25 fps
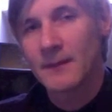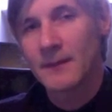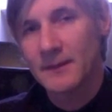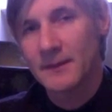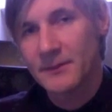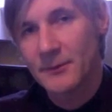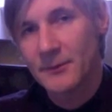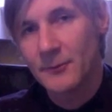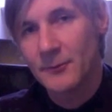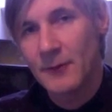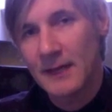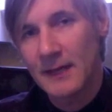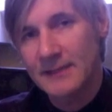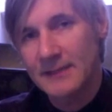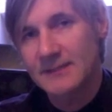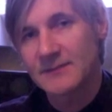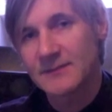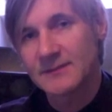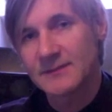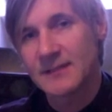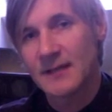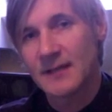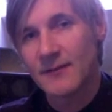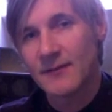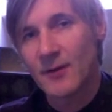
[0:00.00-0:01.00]
that the
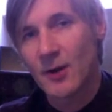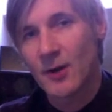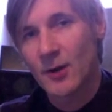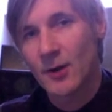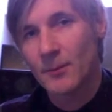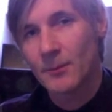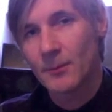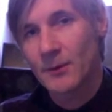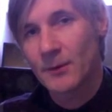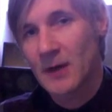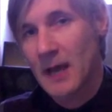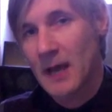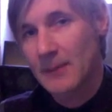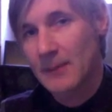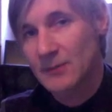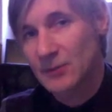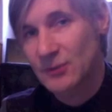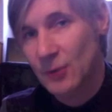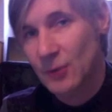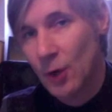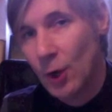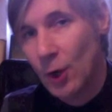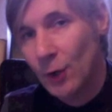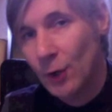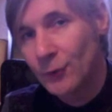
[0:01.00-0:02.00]
rates of self-harm
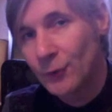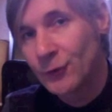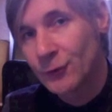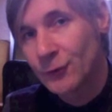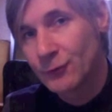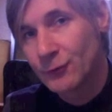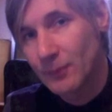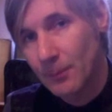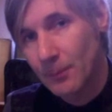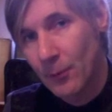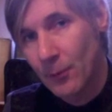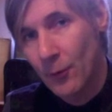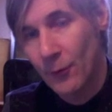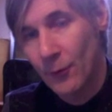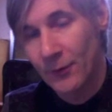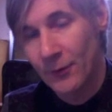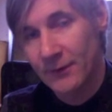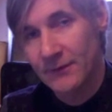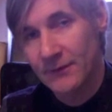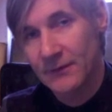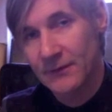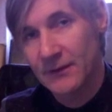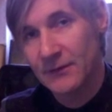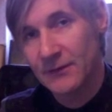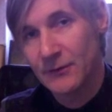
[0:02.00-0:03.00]
perhaps are
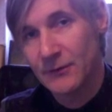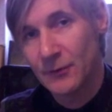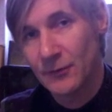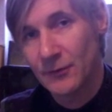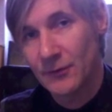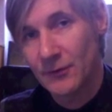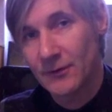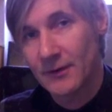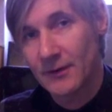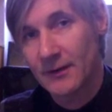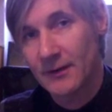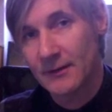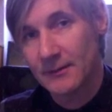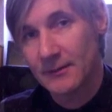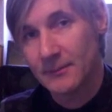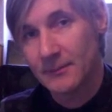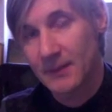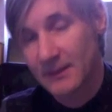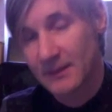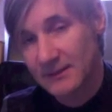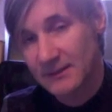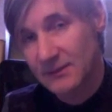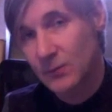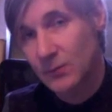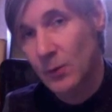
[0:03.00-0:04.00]
underreported in Northern Ireland?
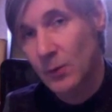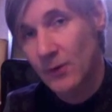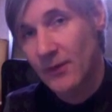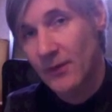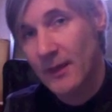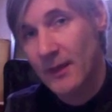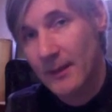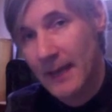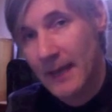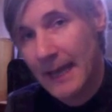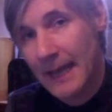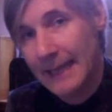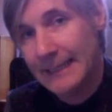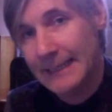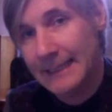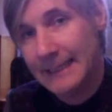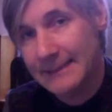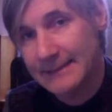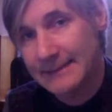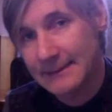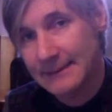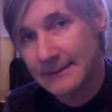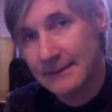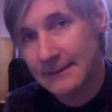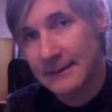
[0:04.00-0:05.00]
Because it's worth
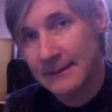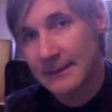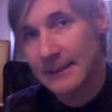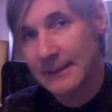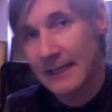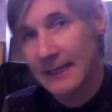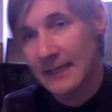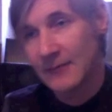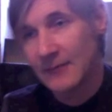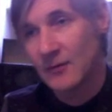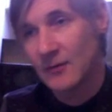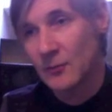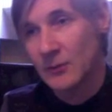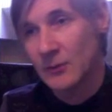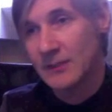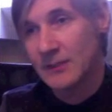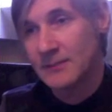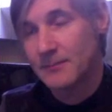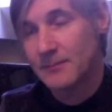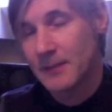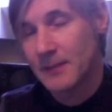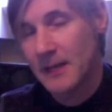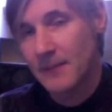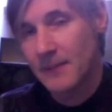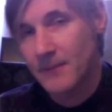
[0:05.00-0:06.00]
highlighting, and again, if you
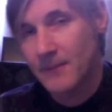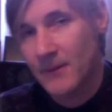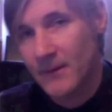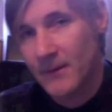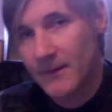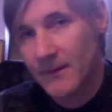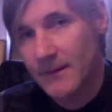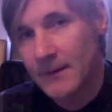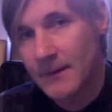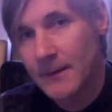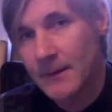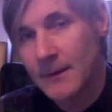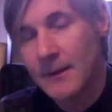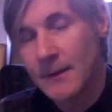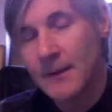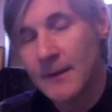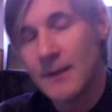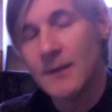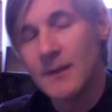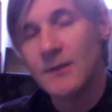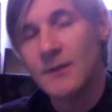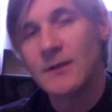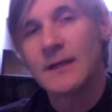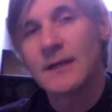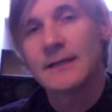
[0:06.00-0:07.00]
read the paper,
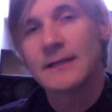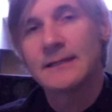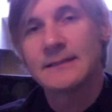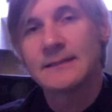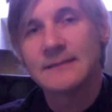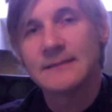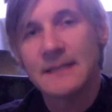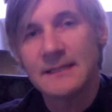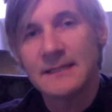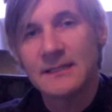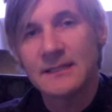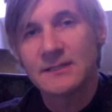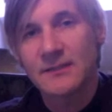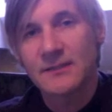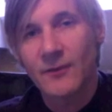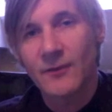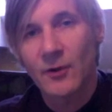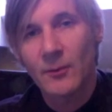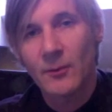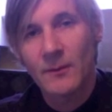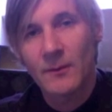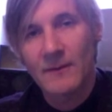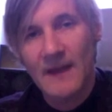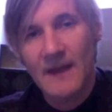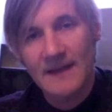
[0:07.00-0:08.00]
you get the details
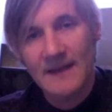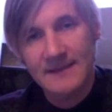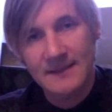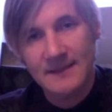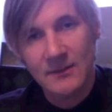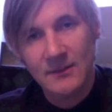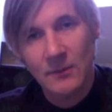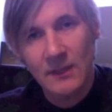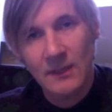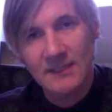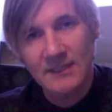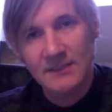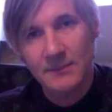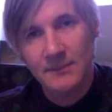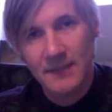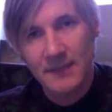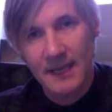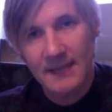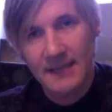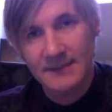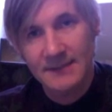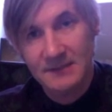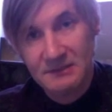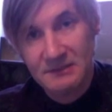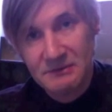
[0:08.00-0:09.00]
of how we've asked the question.
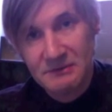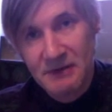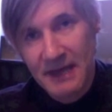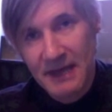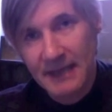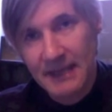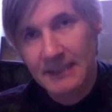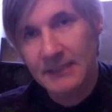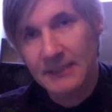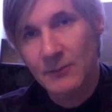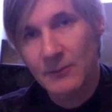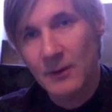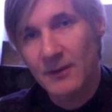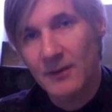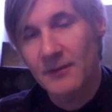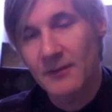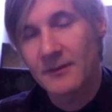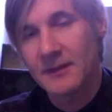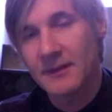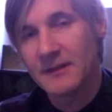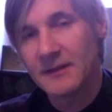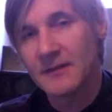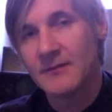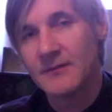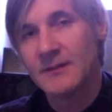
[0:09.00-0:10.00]
We ask directly
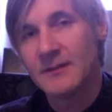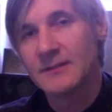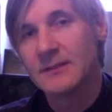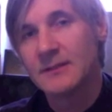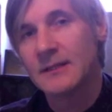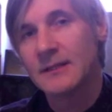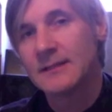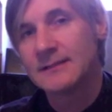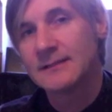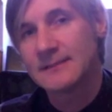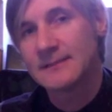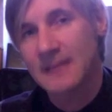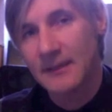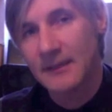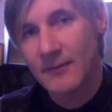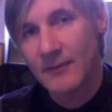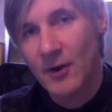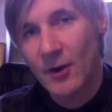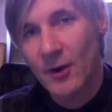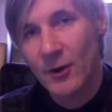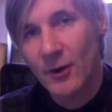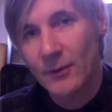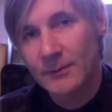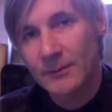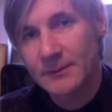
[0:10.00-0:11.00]
whether the individual has
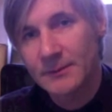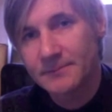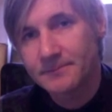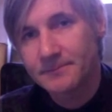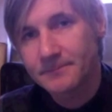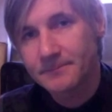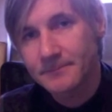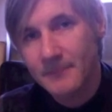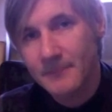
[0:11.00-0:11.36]
self-harmed,